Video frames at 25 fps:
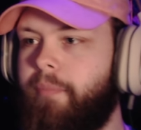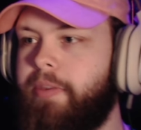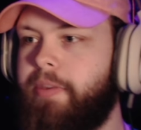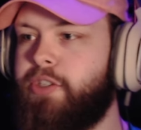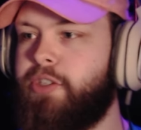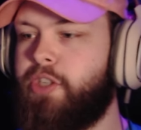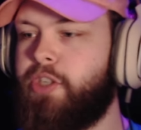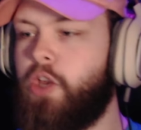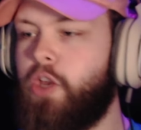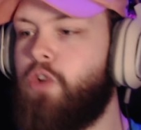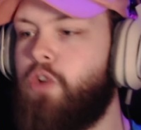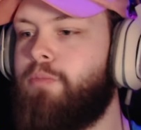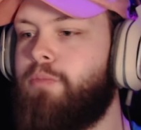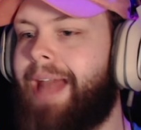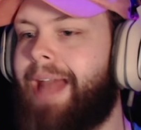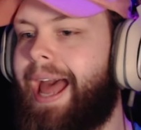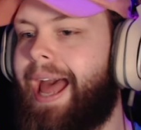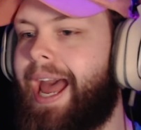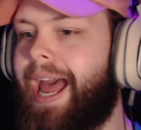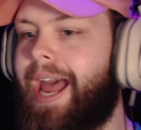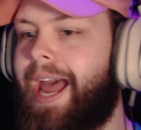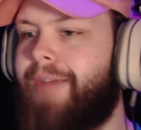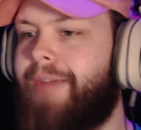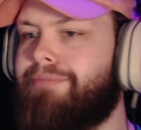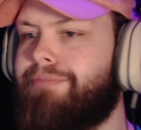Soup
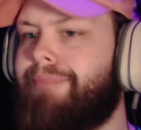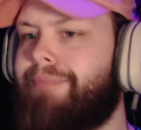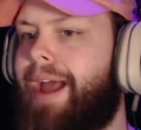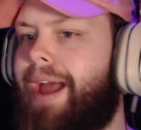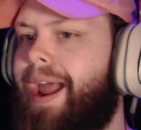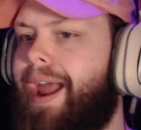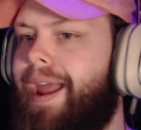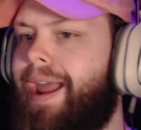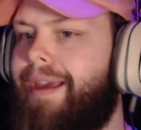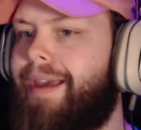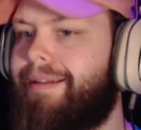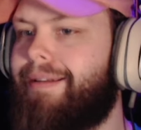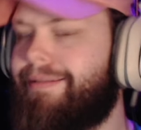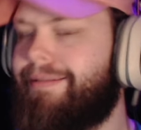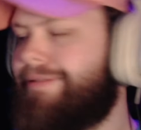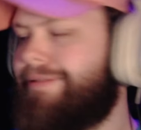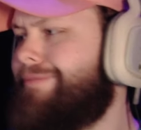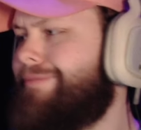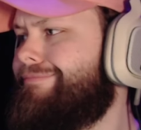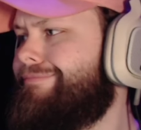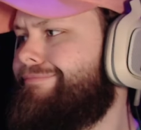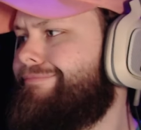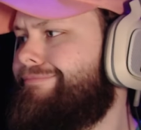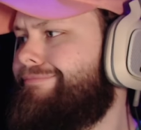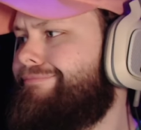lives matter.
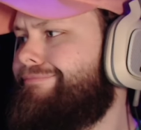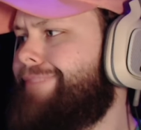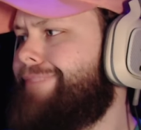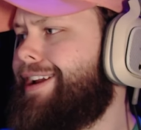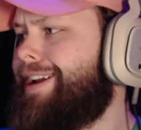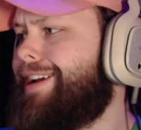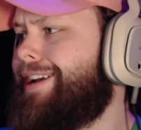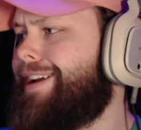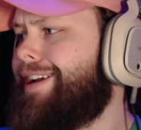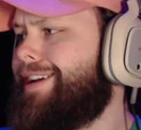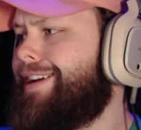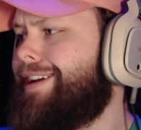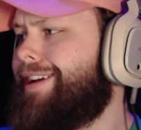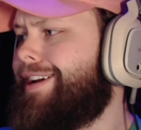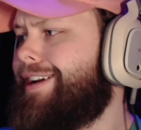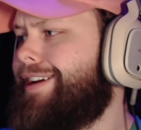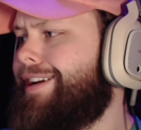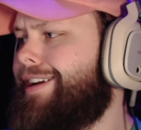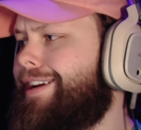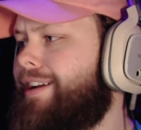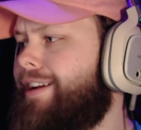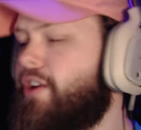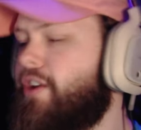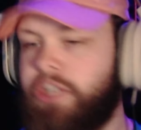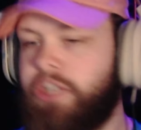
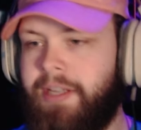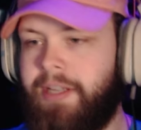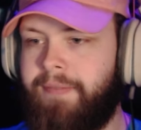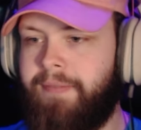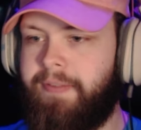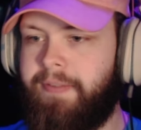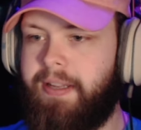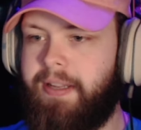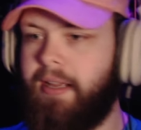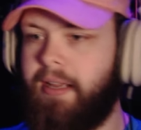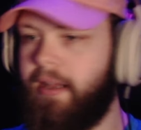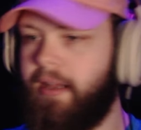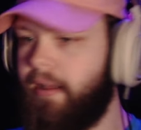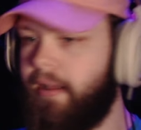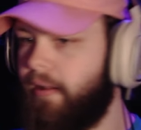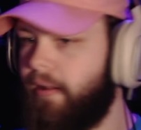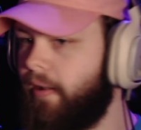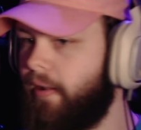Gen V.